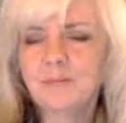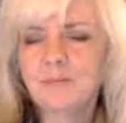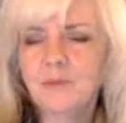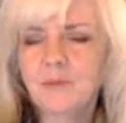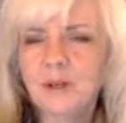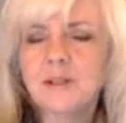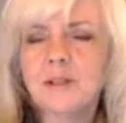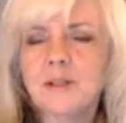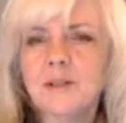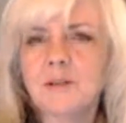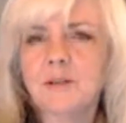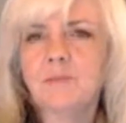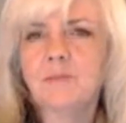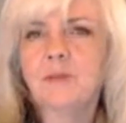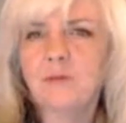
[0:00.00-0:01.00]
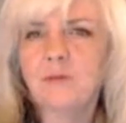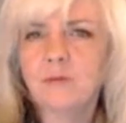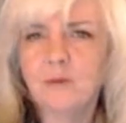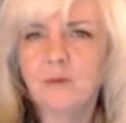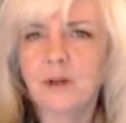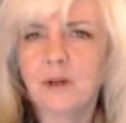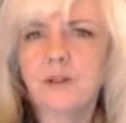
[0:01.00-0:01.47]
some criticism of
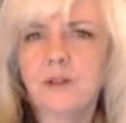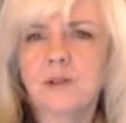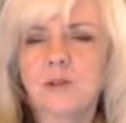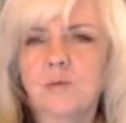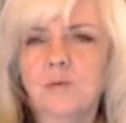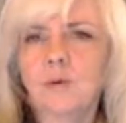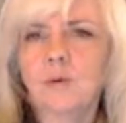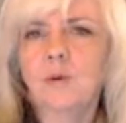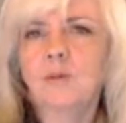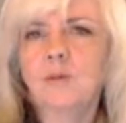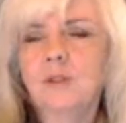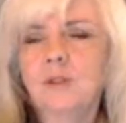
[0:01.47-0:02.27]
Russia's role.